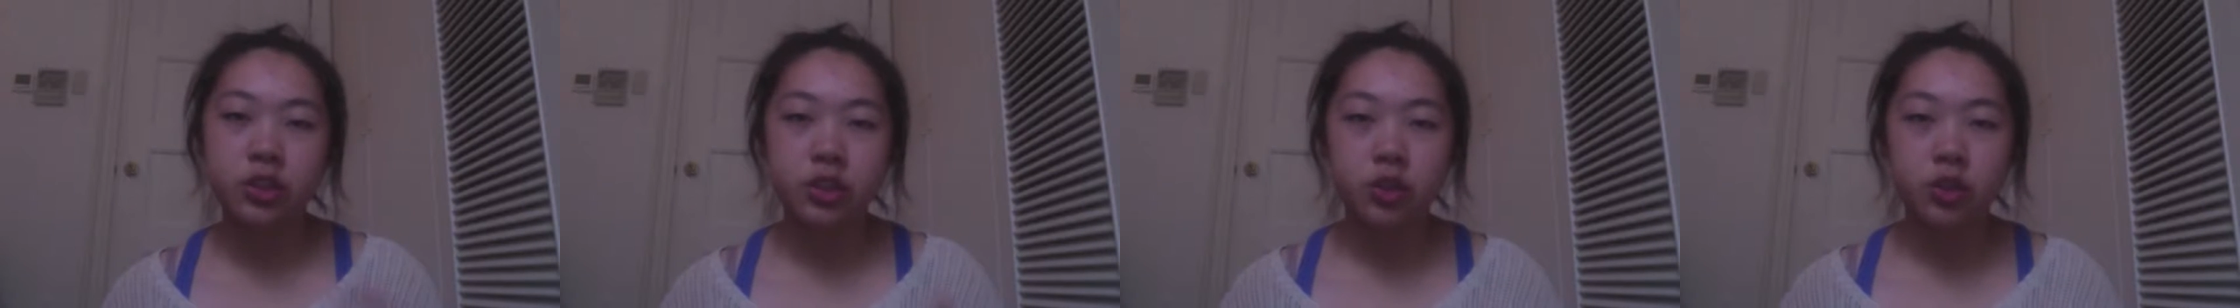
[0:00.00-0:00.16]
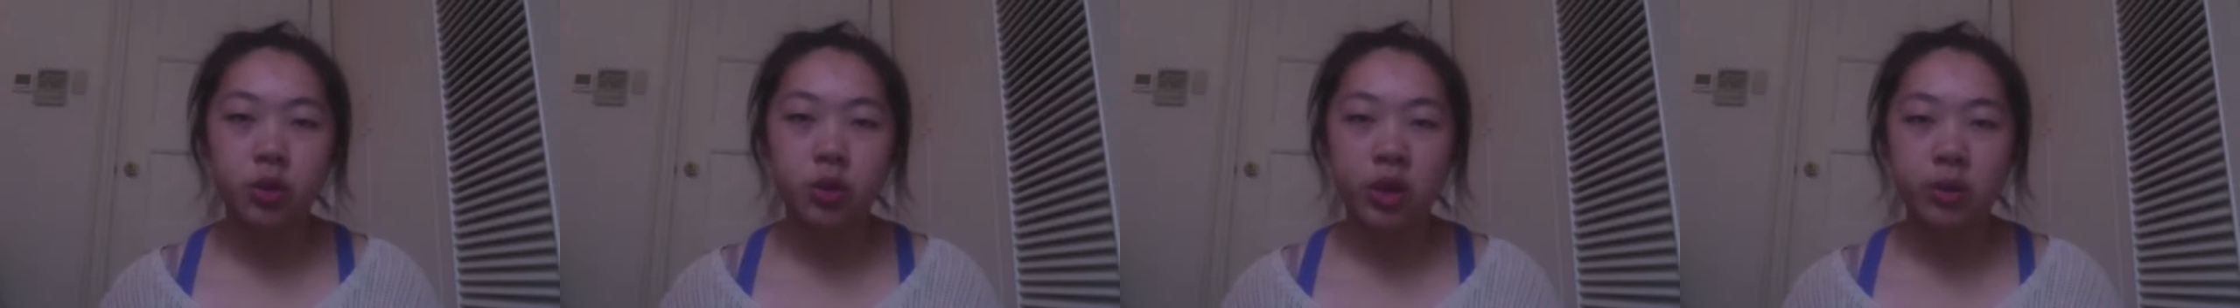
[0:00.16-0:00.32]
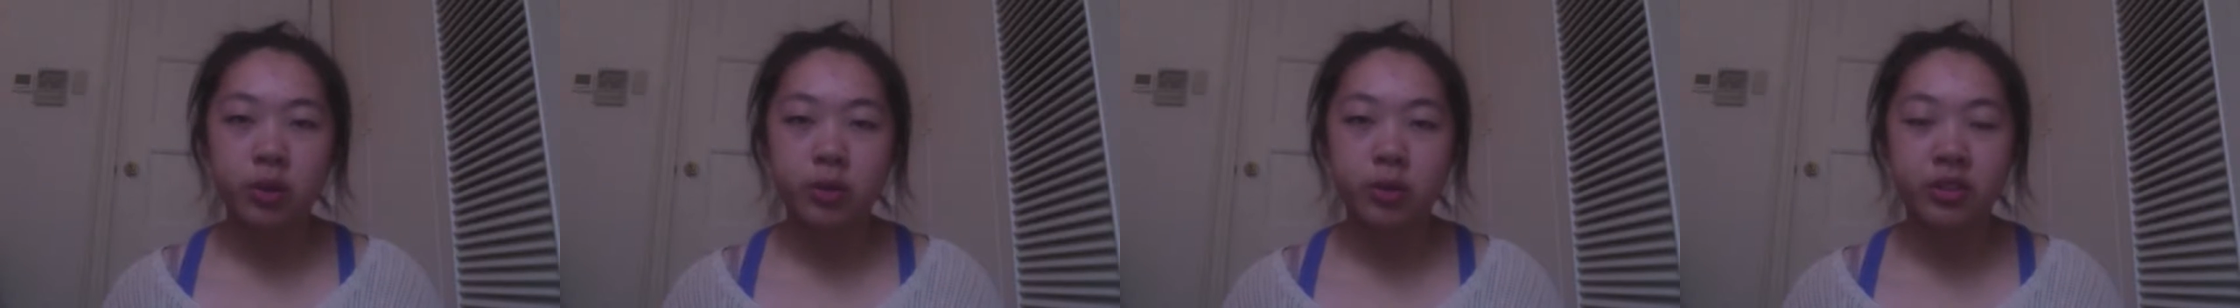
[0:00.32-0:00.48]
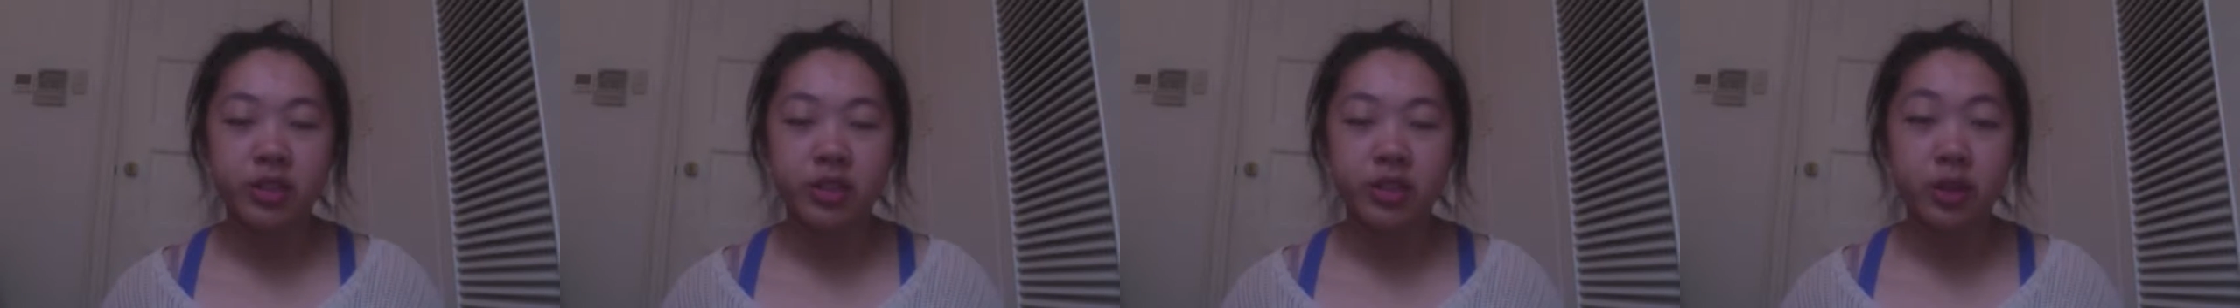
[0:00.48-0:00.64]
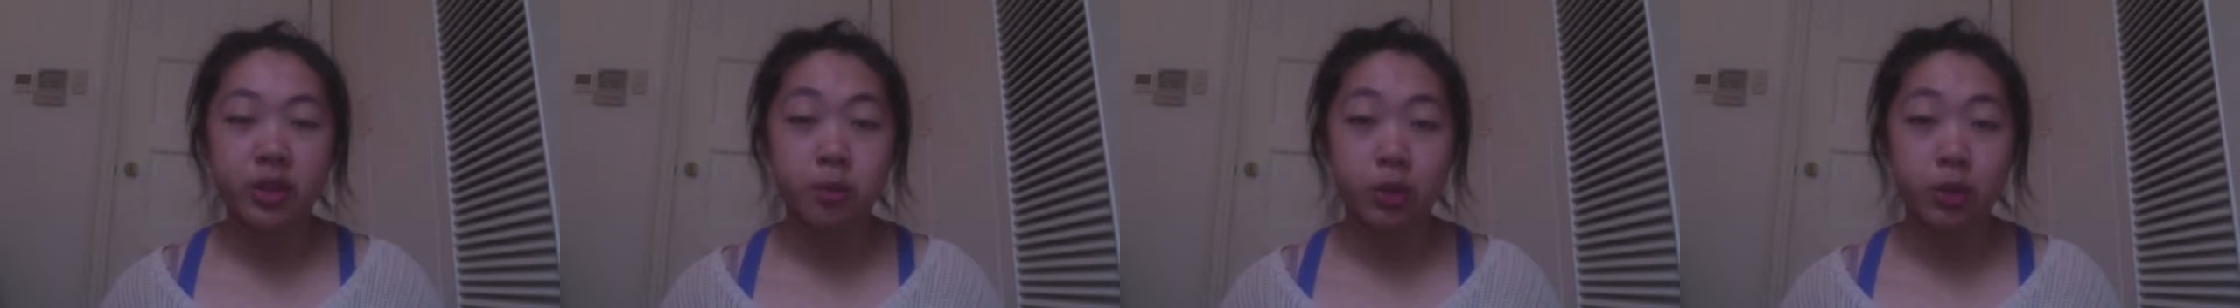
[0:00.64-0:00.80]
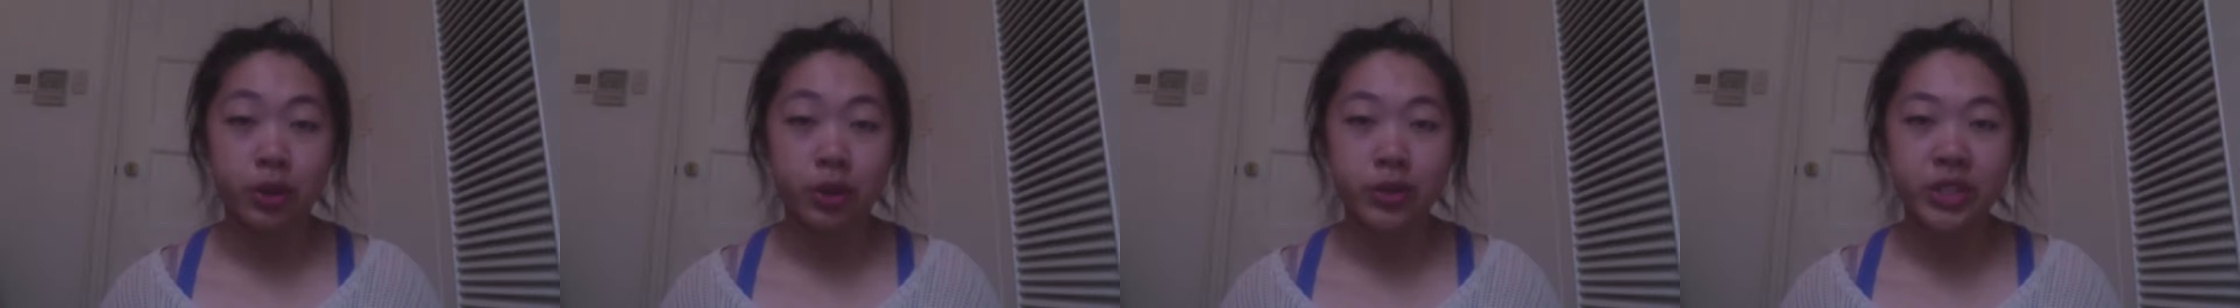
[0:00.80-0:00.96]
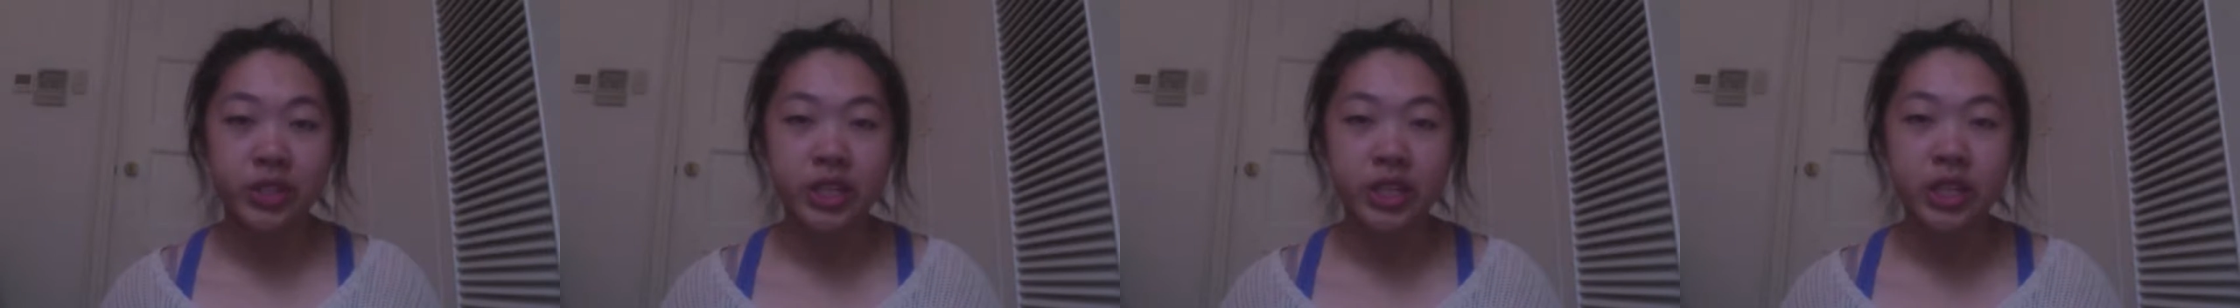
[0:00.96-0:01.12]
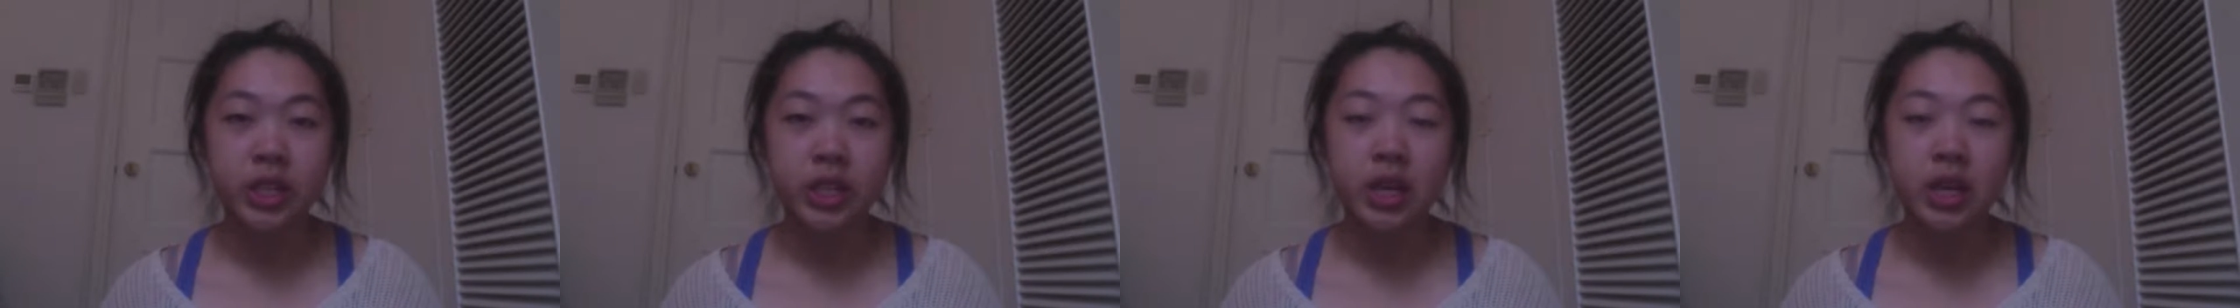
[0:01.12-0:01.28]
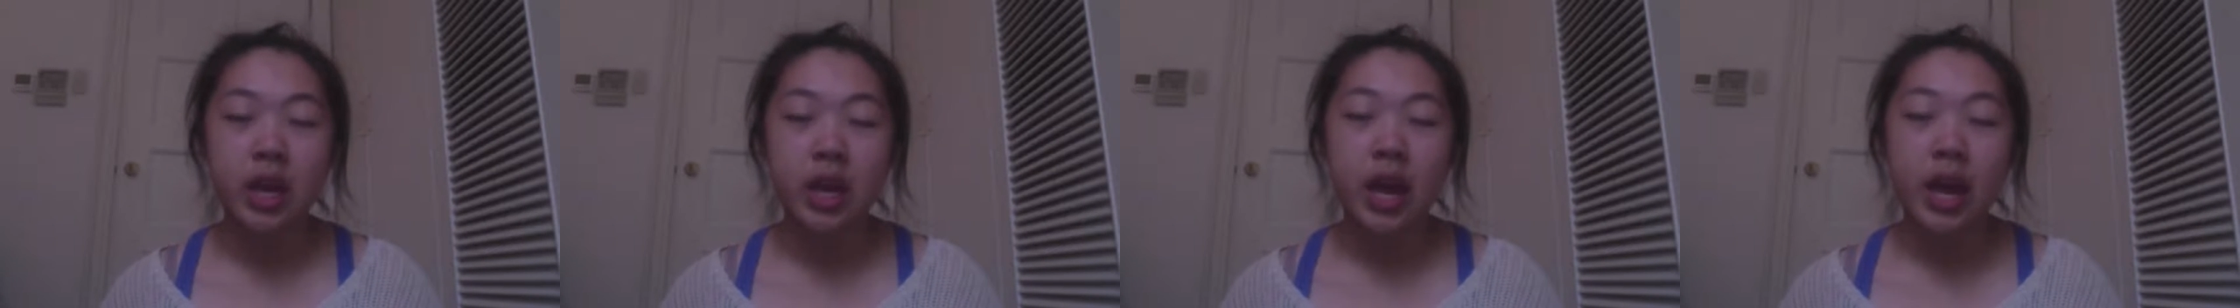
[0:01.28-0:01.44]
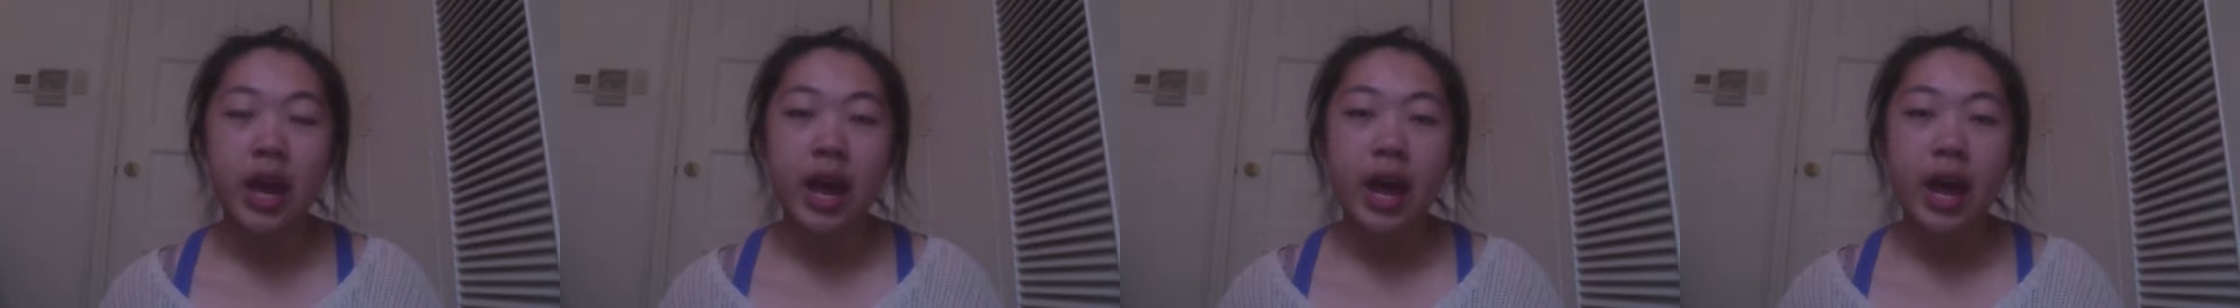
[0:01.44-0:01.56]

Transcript: to 20% protein,